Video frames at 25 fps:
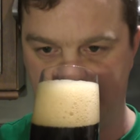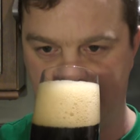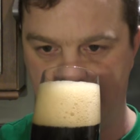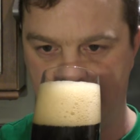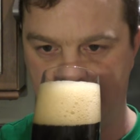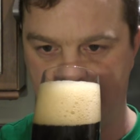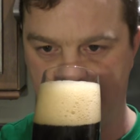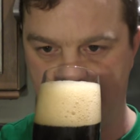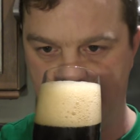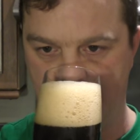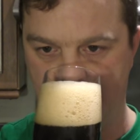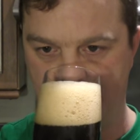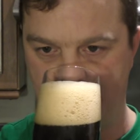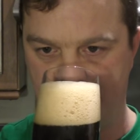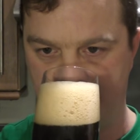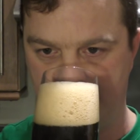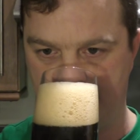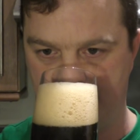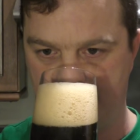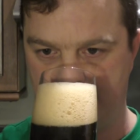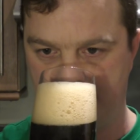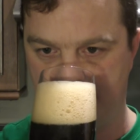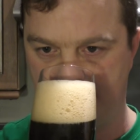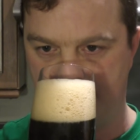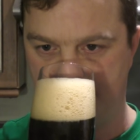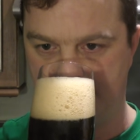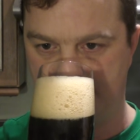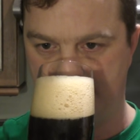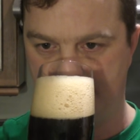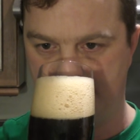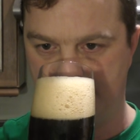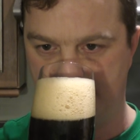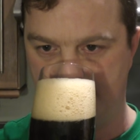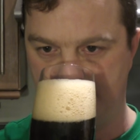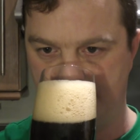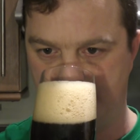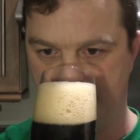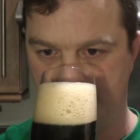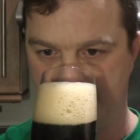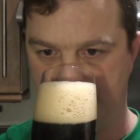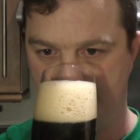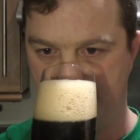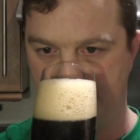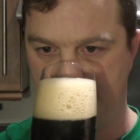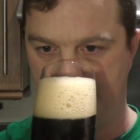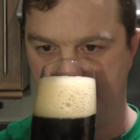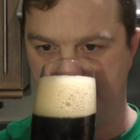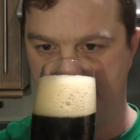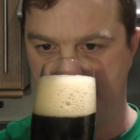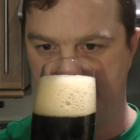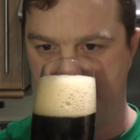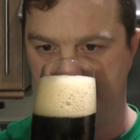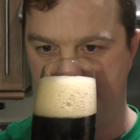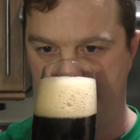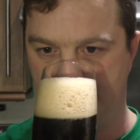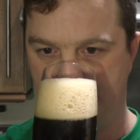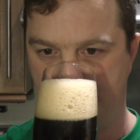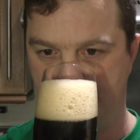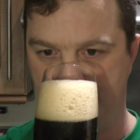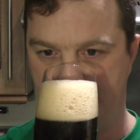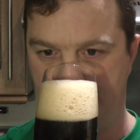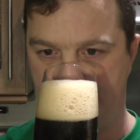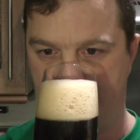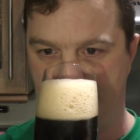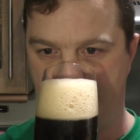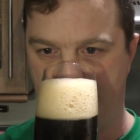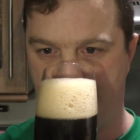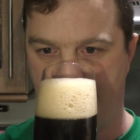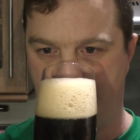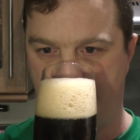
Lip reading: (silence)